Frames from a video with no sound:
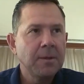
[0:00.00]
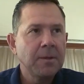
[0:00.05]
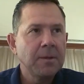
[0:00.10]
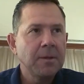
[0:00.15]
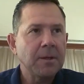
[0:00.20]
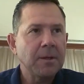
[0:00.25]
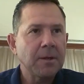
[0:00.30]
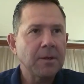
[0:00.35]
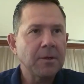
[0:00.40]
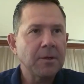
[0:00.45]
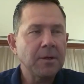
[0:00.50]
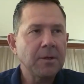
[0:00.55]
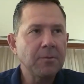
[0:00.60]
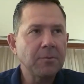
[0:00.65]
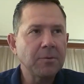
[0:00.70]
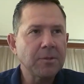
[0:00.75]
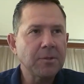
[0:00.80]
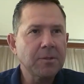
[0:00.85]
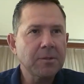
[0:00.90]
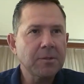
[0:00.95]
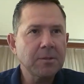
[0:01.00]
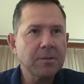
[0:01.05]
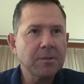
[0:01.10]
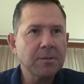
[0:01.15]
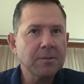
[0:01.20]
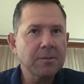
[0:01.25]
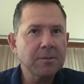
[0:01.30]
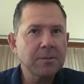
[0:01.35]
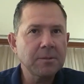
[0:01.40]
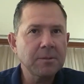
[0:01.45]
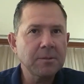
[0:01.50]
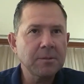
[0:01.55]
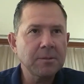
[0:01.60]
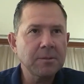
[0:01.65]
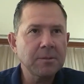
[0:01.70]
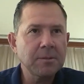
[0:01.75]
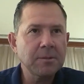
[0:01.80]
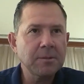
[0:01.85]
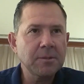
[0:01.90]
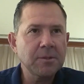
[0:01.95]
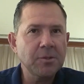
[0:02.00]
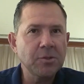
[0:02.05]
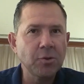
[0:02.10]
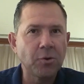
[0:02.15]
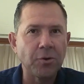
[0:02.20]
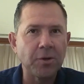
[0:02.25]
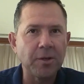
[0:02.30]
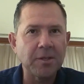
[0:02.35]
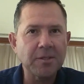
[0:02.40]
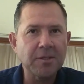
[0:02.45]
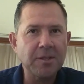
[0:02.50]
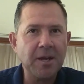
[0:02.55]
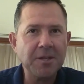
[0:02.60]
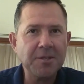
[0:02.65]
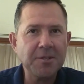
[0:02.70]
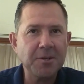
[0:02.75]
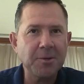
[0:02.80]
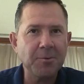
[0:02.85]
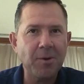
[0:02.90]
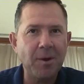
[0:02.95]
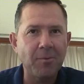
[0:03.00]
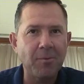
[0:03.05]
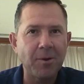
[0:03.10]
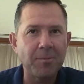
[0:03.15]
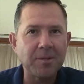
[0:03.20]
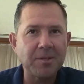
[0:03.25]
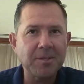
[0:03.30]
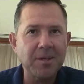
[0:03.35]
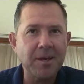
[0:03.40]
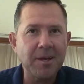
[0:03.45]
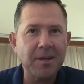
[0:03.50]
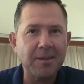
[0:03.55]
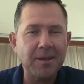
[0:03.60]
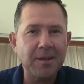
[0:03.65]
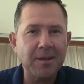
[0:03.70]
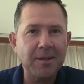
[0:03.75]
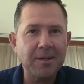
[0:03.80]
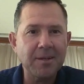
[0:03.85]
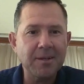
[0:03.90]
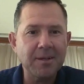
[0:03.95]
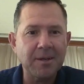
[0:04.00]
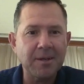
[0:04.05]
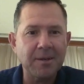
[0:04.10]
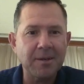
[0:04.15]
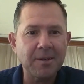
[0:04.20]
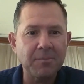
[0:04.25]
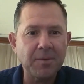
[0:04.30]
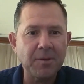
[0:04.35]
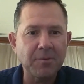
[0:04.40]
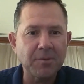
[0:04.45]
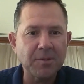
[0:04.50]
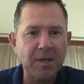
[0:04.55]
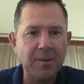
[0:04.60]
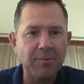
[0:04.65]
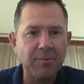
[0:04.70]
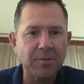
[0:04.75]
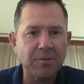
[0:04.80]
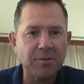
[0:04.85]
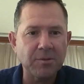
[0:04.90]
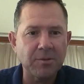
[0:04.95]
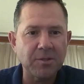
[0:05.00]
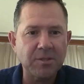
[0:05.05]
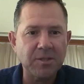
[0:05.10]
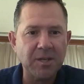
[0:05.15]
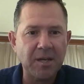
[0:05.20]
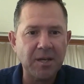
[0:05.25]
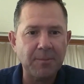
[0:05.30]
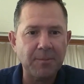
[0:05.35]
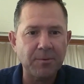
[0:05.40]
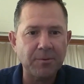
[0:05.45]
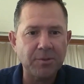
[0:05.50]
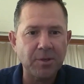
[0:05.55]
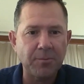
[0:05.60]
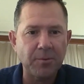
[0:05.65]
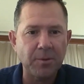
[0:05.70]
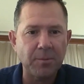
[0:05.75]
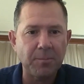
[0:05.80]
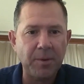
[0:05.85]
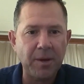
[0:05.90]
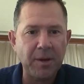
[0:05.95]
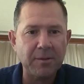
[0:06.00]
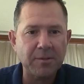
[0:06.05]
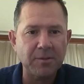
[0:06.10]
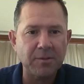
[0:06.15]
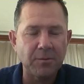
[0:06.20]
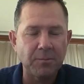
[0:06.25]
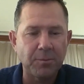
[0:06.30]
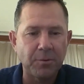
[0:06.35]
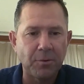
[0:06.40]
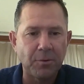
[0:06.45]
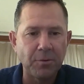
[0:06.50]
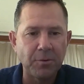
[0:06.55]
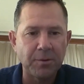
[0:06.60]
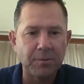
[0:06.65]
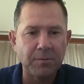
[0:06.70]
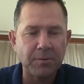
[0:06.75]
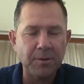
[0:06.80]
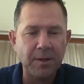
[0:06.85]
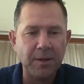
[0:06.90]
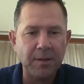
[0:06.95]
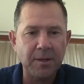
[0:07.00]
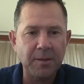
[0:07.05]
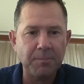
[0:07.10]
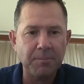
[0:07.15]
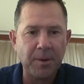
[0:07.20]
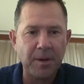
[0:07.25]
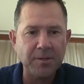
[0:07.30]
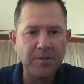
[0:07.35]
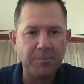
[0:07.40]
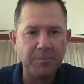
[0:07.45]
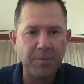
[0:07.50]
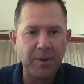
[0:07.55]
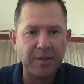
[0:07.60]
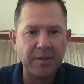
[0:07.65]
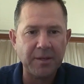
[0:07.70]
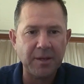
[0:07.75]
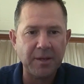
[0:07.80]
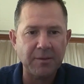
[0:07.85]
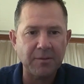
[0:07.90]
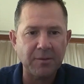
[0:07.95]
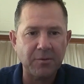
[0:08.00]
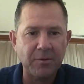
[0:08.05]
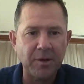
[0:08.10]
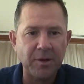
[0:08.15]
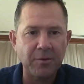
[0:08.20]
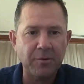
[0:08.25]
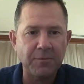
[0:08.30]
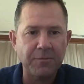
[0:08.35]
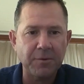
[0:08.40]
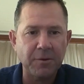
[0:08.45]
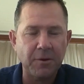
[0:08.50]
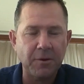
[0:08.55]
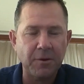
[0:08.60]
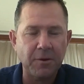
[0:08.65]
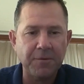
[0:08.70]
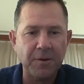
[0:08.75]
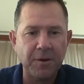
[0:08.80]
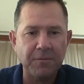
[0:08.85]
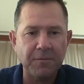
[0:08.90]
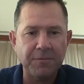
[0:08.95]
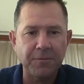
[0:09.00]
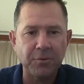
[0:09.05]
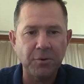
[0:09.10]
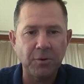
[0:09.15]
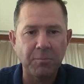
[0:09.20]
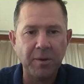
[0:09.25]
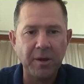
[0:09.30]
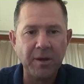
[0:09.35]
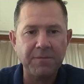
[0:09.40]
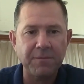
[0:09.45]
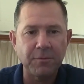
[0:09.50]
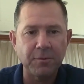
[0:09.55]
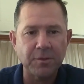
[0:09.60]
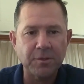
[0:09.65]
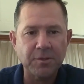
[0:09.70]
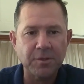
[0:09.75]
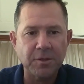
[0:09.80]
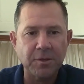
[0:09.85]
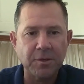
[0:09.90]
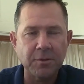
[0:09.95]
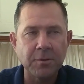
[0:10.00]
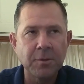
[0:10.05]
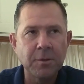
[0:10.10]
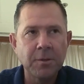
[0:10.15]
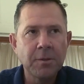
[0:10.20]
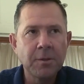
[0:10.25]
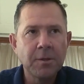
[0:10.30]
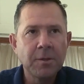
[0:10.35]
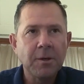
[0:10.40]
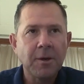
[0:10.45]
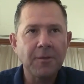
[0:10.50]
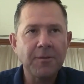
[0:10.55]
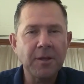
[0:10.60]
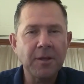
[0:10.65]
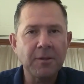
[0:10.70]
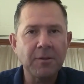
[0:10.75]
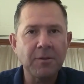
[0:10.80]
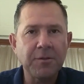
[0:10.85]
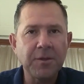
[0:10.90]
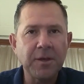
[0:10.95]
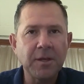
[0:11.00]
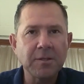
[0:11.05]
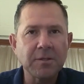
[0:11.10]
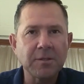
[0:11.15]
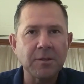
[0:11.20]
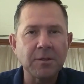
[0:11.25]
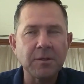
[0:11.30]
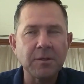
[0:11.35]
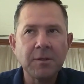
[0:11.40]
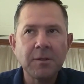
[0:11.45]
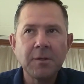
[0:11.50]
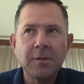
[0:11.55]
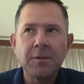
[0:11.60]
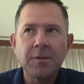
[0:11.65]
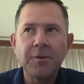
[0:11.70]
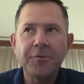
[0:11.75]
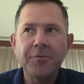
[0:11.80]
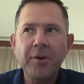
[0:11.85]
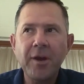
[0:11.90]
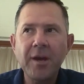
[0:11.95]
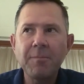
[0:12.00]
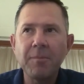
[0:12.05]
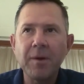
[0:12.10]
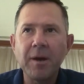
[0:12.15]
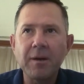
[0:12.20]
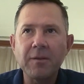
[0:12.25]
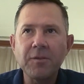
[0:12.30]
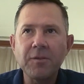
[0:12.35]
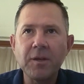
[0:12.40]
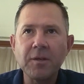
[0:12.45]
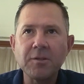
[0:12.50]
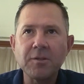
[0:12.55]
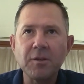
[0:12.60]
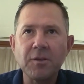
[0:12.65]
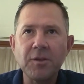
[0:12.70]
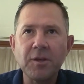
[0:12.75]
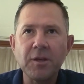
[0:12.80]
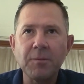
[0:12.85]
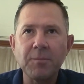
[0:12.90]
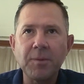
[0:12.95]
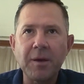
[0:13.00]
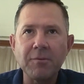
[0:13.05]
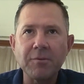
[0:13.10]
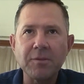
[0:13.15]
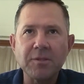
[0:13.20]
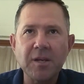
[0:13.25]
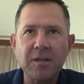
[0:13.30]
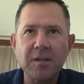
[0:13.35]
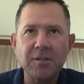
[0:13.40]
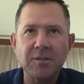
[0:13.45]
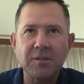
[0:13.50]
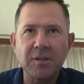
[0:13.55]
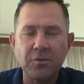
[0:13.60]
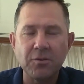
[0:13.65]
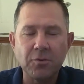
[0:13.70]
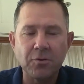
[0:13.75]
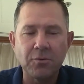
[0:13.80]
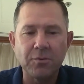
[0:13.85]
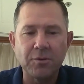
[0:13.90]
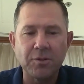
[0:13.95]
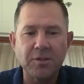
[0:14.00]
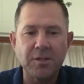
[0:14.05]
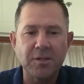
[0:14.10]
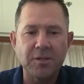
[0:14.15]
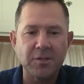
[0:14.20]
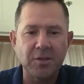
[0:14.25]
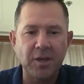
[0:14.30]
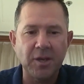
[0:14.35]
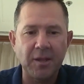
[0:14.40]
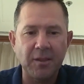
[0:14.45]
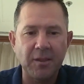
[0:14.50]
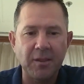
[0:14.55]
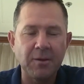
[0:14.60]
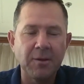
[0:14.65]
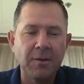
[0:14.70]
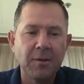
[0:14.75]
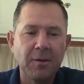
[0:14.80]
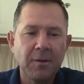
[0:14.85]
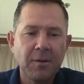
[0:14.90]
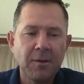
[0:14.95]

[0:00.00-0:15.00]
He was short in stature, and you won't mind me saying that. He was able to sort of stand up on top of the bounce of the ball and punch it back down the ground off front foot or back foot. So I think the trademark things you think about with Sachin Tendulkar was just seeing the